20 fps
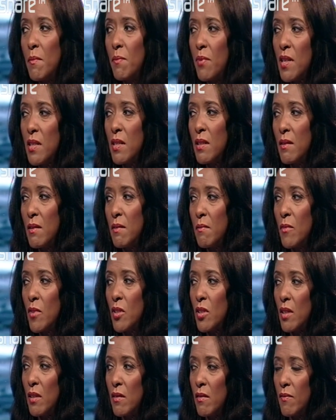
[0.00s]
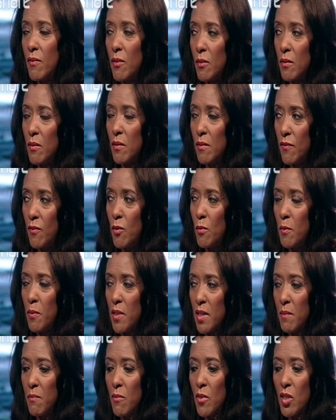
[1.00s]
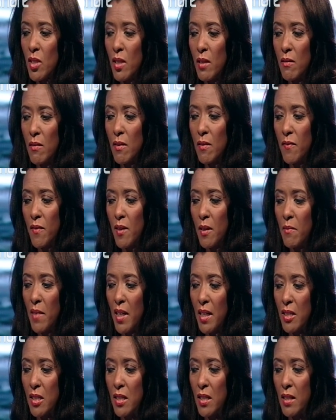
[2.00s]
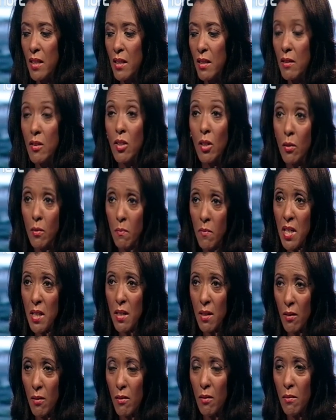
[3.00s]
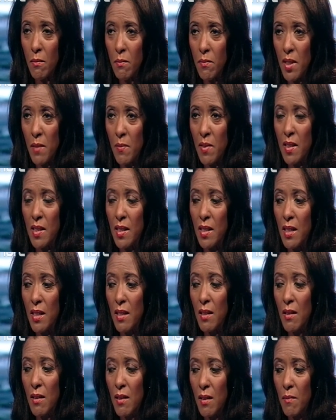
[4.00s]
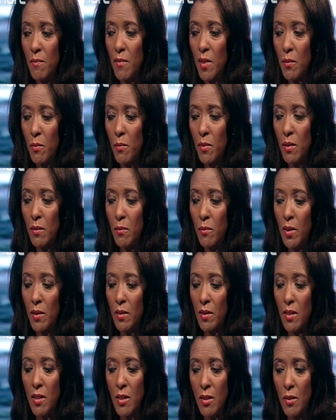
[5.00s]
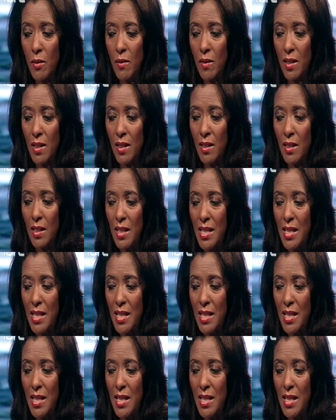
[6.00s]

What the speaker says: President Musharraf, or former President Musharraf, actually told me on BBC World News that